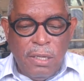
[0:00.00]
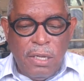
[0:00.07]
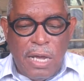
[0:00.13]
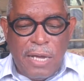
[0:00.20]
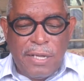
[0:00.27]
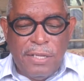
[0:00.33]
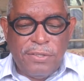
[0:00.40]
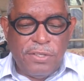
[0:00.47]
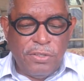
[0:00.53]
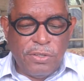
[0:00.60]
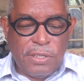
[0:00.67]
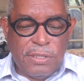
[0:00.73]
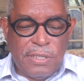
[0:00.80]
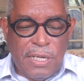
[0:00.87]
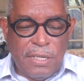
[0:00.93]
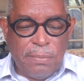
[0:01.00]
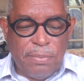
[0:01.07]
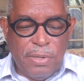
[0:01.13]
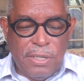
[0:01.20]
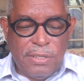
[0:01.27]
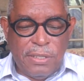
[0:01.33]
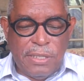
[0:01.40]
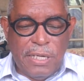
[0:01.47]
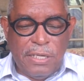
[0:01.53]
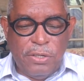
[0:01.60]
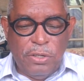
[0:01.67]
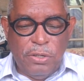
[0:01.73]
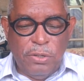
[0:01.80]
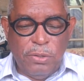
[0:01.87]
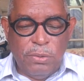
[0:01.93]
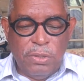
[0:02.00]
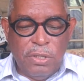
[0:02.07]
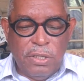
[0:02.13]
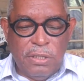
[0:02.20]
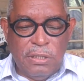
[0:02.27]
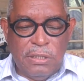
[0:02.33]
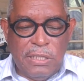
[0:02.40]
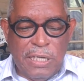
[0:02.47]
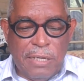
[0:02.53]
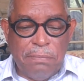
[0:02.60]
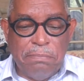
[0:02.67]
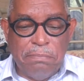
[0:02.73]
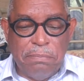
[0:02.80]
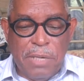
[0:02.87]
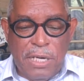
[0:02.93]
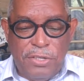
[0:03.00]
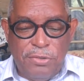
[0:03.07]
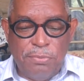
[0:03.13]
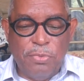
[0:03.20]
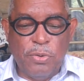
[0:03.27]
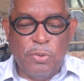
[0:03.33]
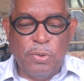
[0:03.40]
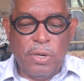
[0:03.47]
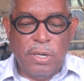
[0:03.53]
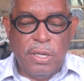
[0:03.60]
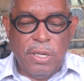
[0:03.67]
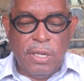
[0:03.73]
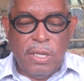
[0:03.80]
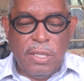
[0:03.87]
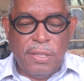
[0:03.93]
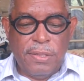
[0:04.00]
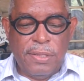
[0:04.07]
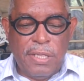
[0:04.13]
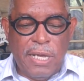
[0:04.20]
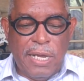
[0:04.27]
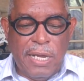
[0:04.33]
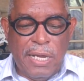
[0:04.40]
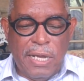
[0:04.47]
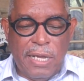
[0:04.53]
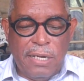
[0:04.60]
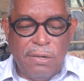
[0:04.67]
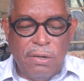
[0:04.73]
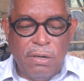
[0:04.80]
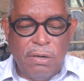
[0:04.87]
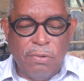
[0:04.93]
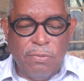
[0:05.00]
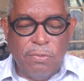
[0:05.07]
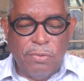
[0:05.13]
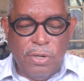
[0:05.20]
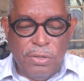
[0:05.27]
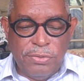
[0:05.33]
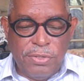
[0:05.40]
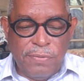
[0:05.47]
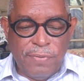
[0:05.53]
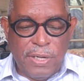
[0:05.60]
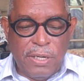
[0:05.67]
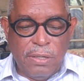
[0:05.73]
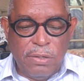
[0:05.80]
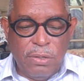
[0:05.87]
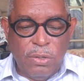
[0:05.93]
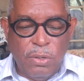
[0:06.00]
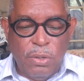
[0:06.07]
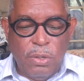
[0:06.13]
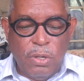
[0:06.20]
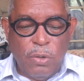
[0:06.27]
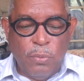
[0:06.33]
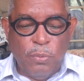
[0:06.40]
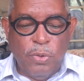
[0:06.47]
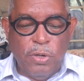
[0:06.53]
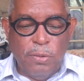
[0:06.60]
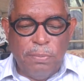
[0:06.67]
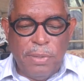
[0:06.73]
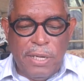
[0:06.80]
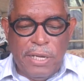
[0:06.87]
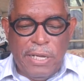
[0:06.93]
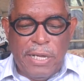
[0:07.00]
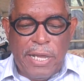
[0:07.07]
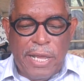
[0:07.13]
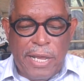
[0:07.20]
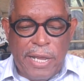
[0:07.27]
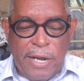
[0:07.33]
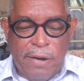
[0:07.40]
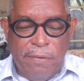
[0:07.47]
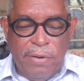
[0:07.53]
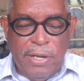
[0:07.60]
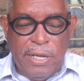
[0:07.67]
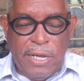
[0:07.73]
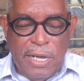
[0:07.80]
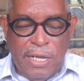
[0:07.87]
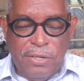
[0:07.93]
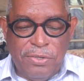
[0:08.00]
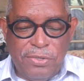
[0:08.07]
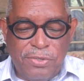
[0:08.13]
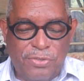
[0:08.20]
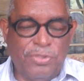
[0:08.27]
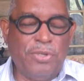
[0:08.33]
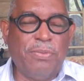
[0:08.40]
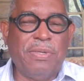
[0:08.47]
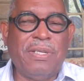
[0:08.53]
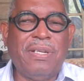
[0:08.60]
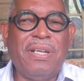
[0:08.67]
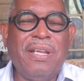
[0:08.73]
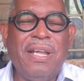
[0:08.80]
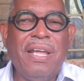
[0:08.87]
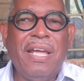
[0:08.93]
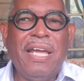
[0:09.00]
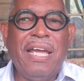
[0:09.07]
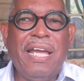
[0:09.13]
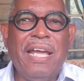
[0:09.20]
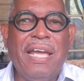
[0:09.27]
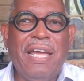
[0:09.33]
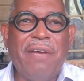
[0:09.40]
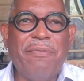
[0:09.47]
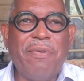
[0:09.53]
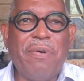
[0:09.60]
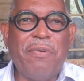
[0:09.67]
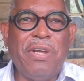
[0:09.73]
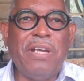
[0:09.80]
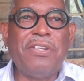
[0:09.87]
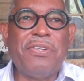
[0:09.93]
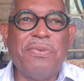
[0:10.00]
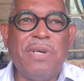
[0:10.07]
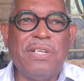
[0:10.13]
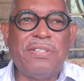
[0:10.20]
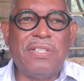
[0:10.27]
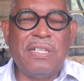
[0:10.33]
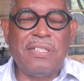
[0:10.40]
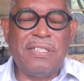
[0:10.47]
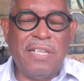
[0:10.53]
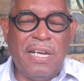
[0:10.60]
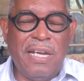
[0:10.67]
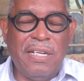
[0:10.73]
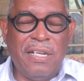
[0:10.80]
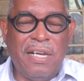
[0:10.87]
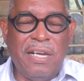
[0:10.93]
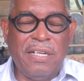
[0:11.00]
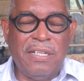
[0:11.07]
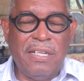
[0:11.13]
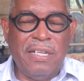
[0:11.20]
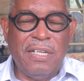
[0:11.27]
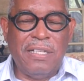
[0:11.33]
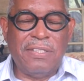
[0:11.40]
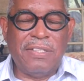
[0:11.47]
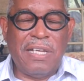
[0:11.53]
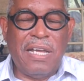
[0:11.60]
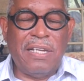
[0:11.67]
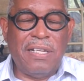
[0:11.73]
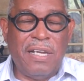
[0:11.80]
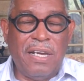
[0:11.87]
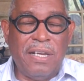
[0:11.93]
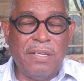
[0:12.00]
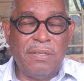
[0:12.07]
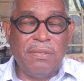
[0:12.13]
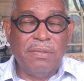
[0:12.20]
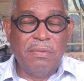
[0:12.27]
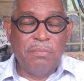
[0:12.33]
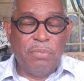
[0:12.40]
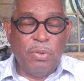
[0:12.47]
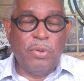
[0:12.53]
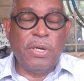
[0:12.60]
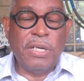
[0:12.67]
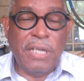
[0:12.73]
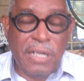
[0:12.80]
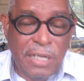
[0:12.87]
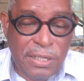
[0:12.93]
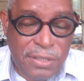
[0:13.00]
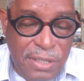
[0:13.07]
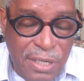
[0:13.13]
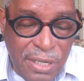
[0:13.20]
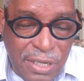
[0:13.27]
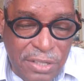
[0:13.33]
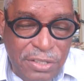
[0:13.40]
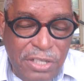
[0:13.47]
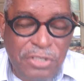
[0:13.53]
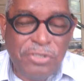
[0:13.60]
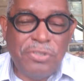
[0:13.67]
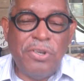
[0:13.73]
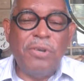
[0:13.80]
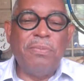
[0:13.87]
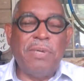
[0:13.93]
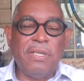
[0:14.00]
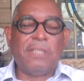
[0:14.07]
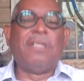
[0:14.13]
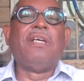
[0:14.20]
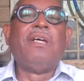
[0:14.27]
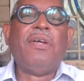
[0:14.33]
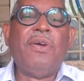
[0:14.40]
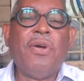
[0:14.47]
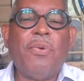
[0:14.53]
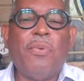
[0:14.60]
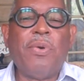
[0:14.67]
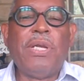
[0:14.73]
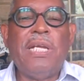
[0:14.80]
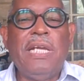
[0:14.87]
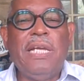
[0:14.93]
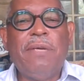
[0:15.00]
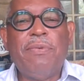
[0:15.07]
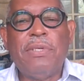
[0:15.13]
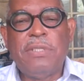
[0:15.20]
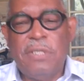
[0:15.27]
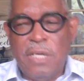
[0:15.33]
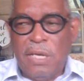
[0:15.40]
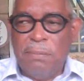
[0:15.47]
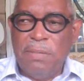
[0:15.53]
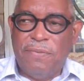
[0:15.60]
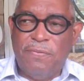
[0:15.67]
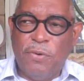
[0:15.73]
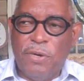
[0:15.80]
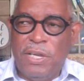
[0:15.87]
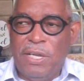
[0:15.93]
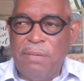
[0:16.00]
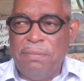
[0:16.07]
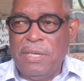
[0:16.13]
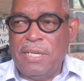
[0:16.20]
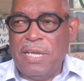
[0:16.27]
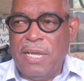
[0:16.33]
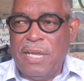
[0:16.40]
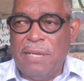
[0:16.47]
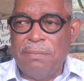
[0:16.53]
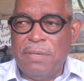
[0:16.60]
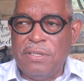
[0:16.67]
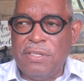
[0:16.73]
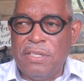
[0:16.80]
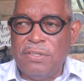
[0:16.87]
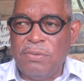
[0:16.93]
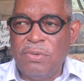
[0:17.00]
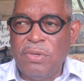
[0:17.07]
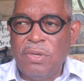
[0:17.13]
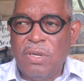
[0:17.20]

I guess you could say the president who did much more than Roosevelt will be Harry S. Truman. And an interesting sideline point is the Truman, when he was before he became the